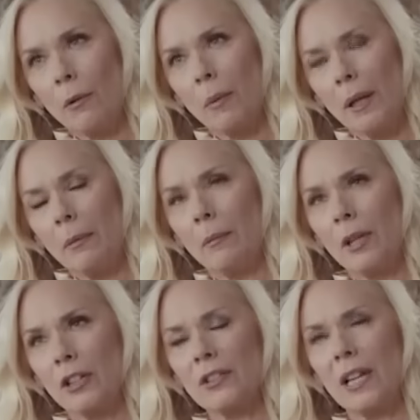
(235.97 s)
with people
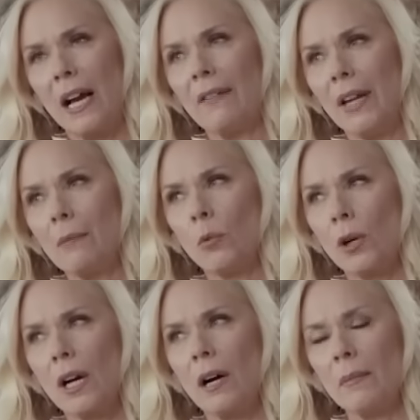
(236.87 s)
uh-huh. because uh -huh. I've had
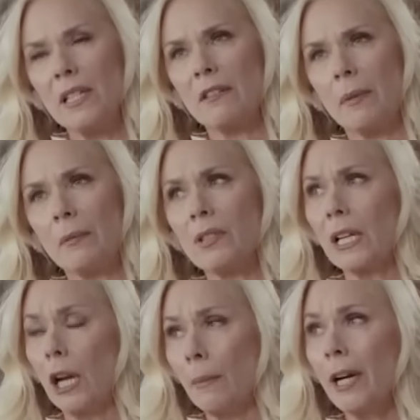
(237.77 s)
more comments of people
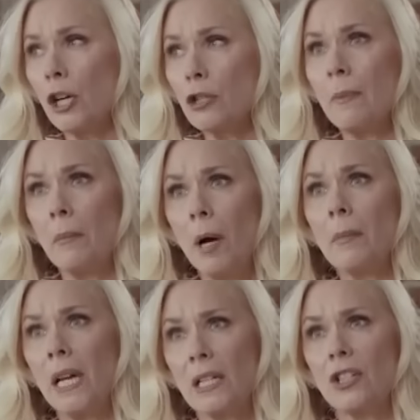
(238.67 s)
saying, oh my gosh, my
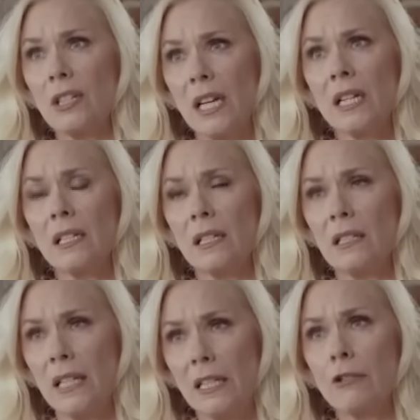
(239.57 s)
mom and I took De uh,
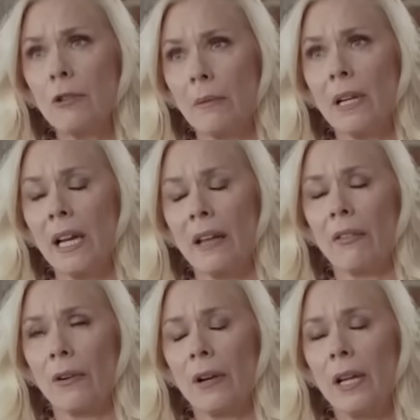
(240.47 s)
Dextrim
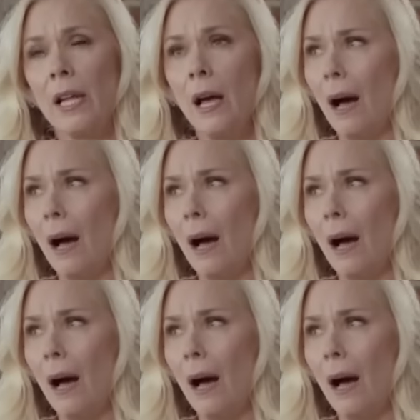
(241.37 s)
together. Yeah.